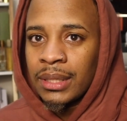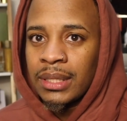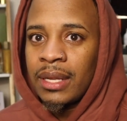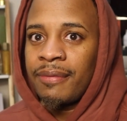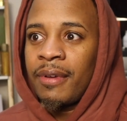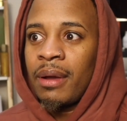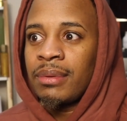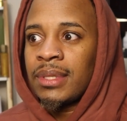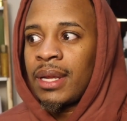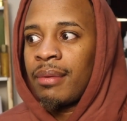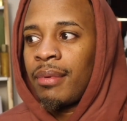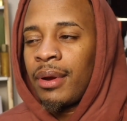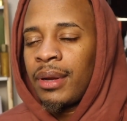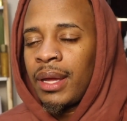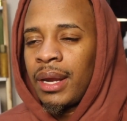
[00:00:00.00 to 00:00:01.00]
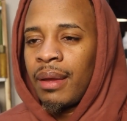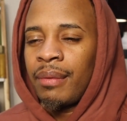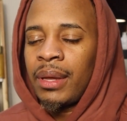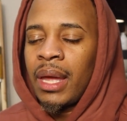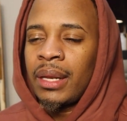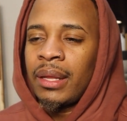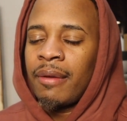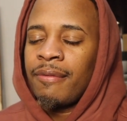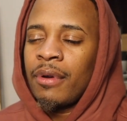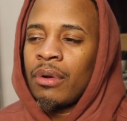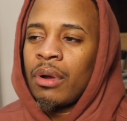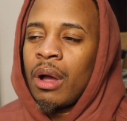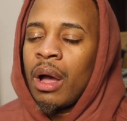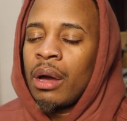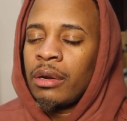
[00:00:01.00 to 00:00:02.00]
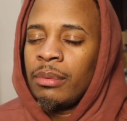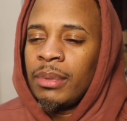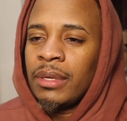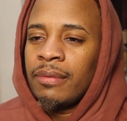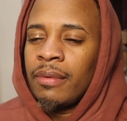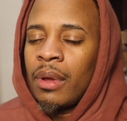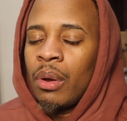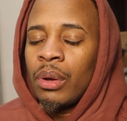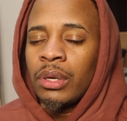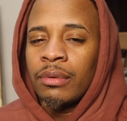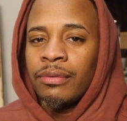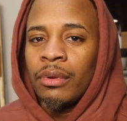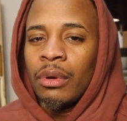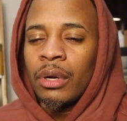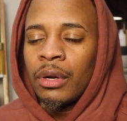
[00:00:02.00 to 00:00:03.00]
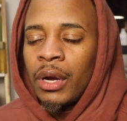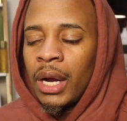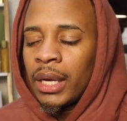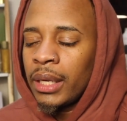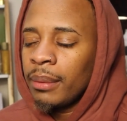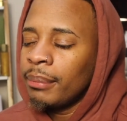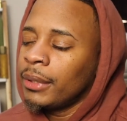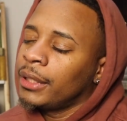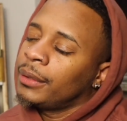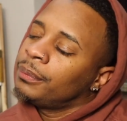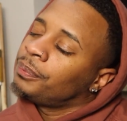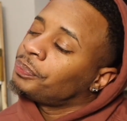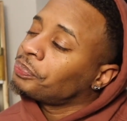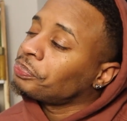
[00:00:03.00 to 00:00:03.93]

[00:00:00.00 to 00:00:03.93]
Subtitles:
Because if I was at work and I got that phone call, I would have been on the floor crying. But